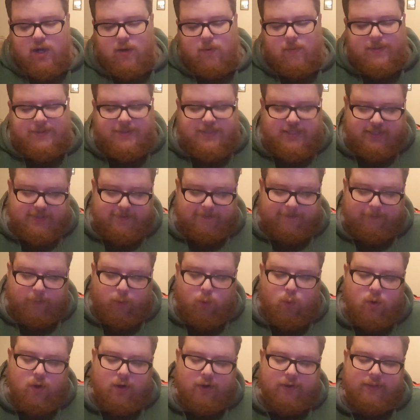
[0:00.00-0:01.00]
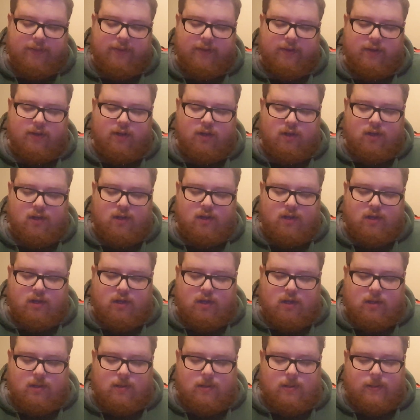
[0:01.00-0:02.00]
Owens is 4th.
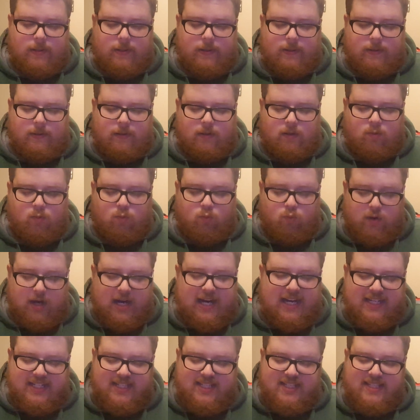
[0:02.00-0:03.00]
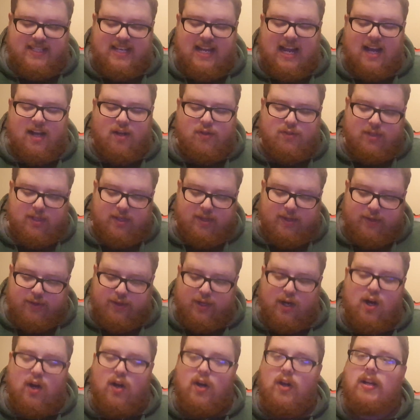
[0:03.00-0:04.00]
Reigns Styles is
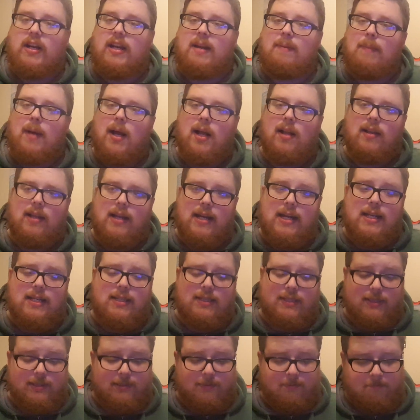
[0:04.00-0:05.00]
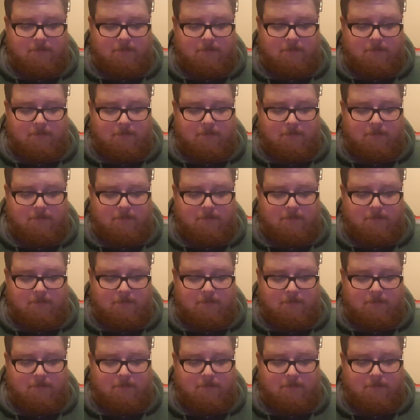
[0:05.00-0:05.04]
3rd in my list.